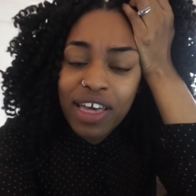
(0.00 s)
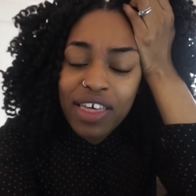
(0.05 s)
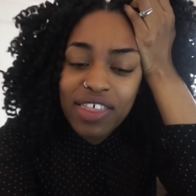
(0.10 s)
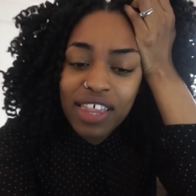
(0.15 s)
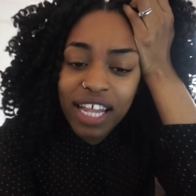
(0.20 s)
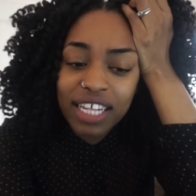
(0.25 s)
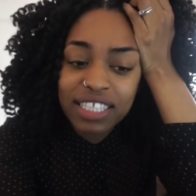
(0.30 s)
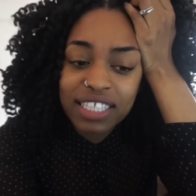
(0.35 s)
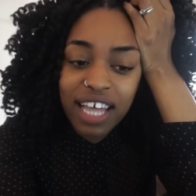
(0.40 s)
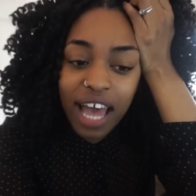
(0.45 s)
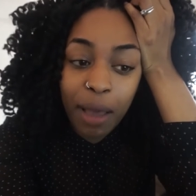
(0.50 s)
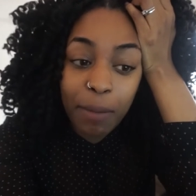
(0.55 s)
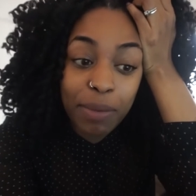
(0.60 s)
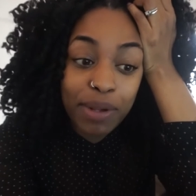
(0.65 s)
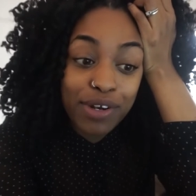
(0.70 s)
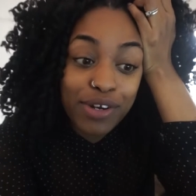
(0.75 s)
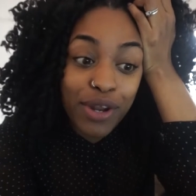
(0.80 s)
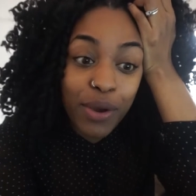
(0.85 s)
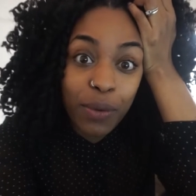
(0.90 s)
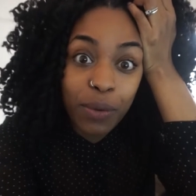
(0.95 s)
that's that.
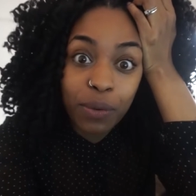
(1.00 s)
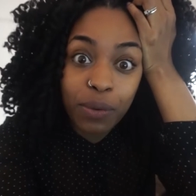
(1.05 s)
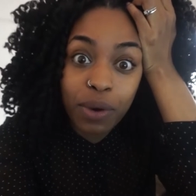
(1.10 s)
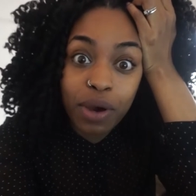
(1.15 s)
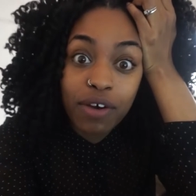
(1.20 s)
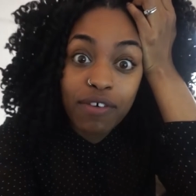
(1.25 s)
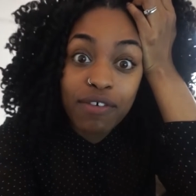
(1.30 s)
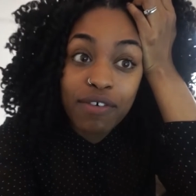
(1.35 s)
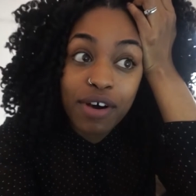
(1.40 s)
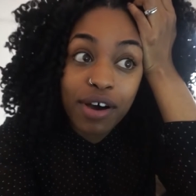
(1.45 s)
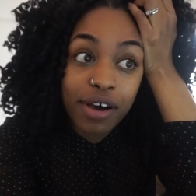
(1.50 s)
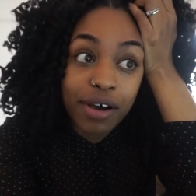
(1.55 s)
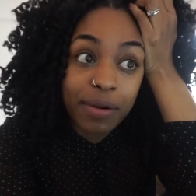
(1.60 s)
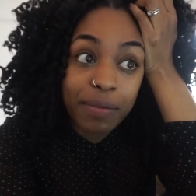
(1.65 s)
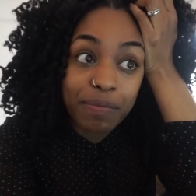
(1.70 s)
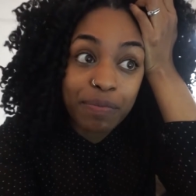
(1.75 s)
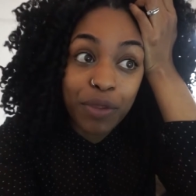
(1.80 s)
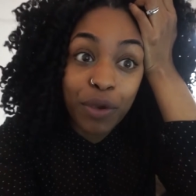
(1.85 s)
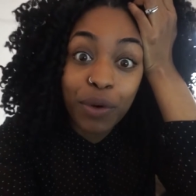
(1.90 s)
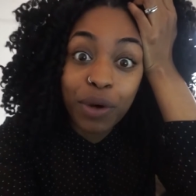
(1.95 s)
But no
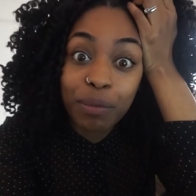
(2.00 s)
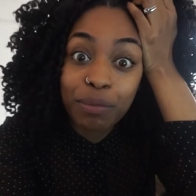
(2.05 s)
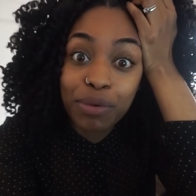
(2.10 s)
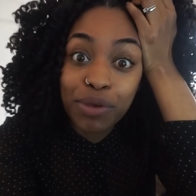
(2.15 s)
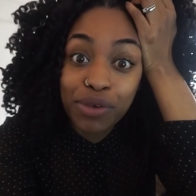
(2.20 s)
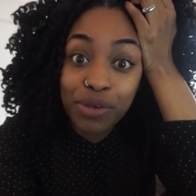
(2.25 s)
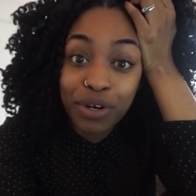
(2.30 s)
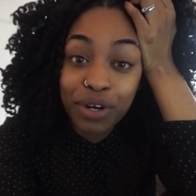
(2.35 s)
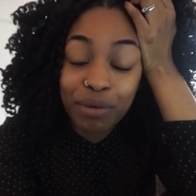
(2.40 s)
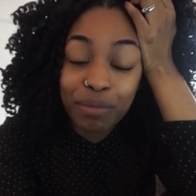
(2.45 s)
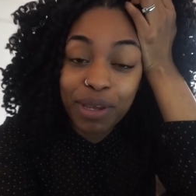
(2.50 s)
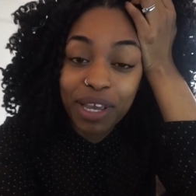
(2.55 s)
Um, no computer,